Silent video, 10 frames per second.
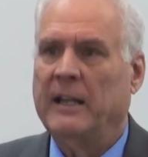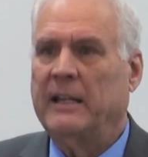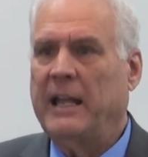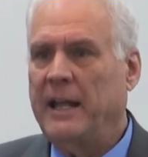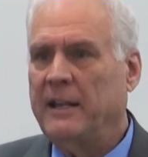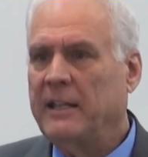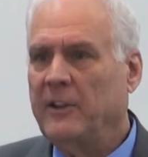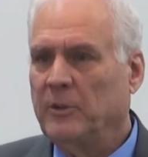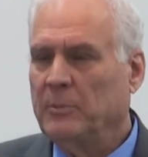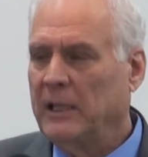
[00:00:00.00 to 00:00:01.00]

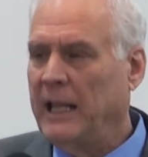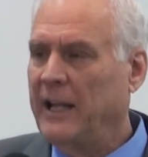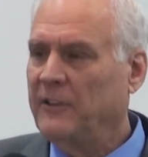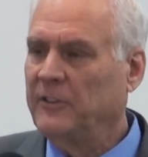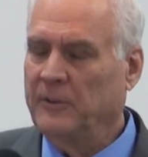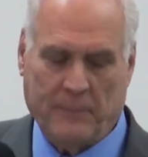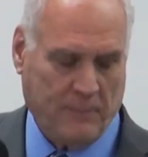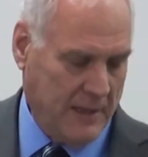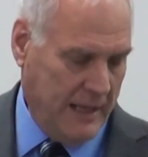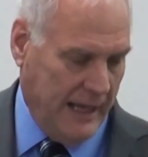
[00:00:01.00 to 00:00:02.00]
catechism class,
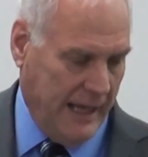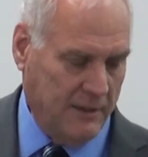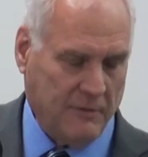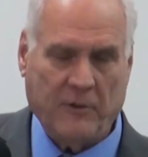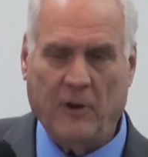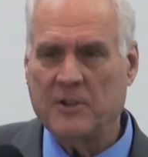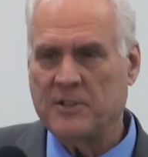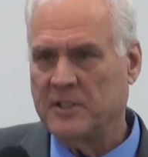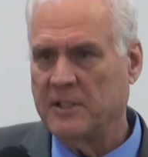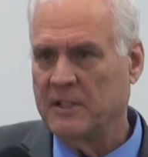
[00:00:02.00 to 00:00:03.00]
and the
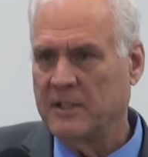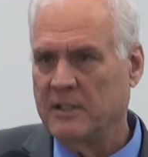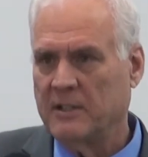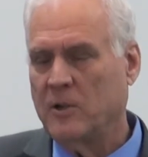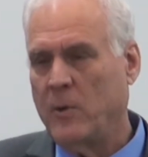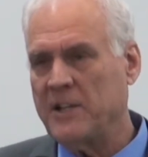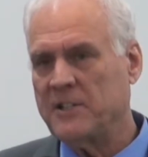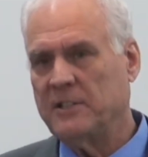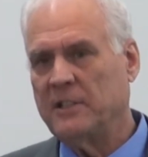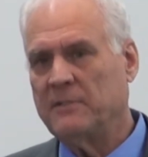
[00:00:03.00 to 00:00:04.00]
first
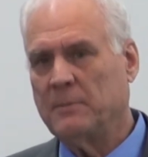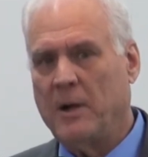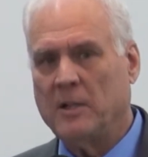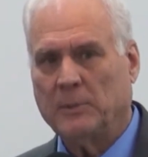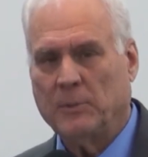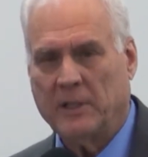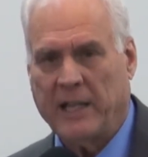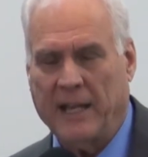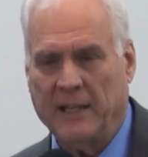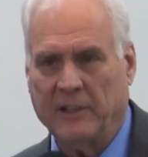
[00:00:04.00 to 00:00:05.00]
question of the Baltimore
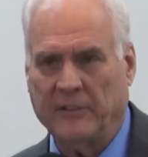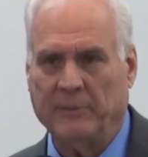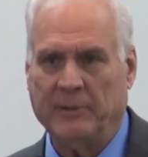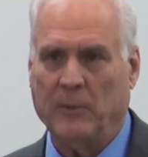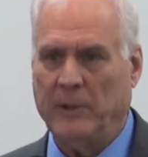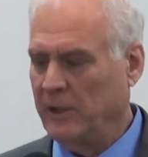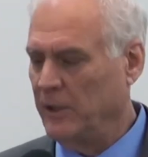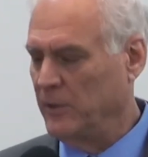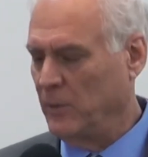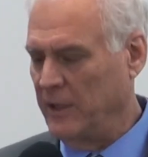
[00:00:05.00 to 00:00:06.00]
Catechism that we
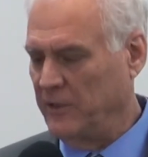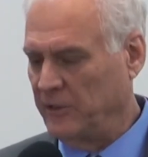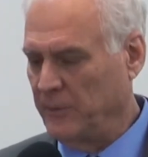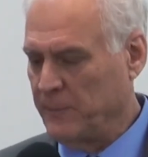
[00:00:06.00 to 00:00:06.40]
learned was